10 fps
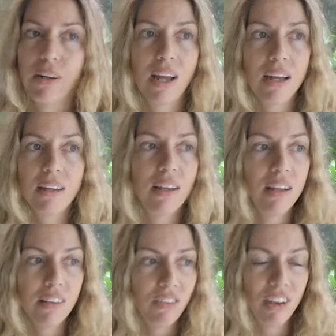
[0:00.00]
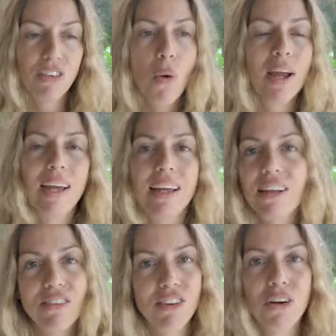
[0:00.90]
Okay, it's, it's going
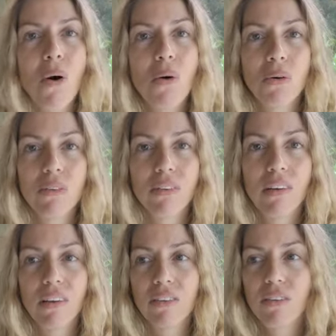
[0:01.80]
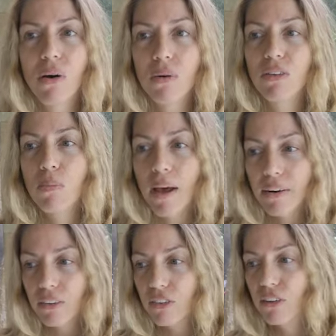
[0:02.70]
against your goals. So it's
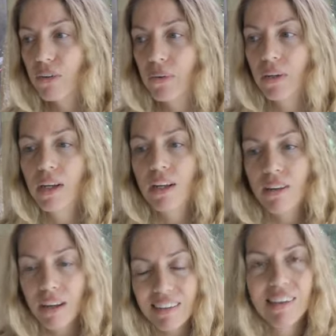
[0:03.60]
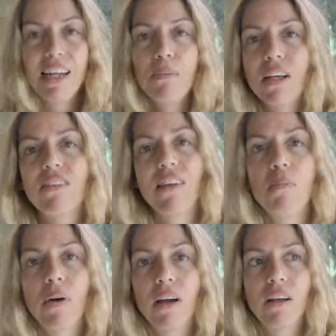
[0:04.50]
better to keep things
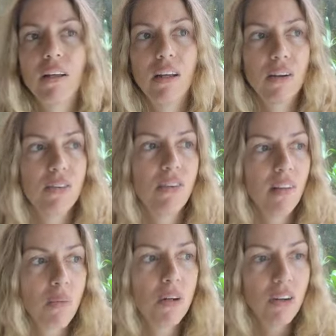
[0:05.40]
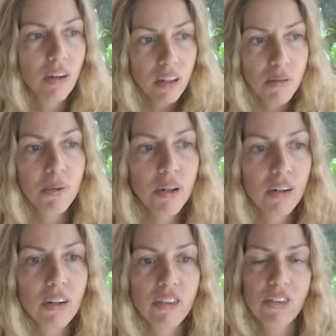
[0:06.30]
separate, you know, so that when you're on the computer,
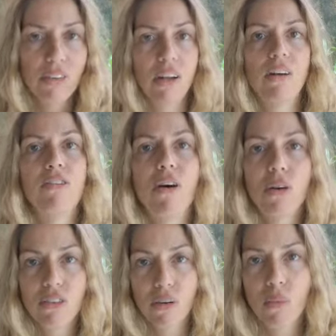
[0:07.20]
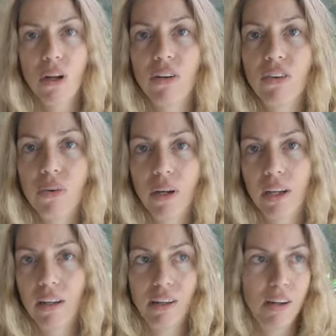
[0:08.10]
you're just there to focus on what you're doing.
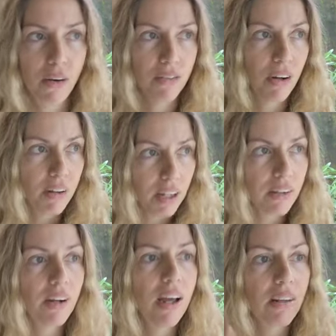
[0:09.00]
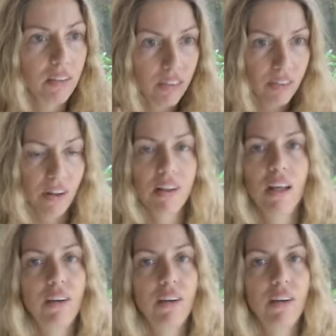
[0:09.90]
You know, if you're on the internet, you're just on the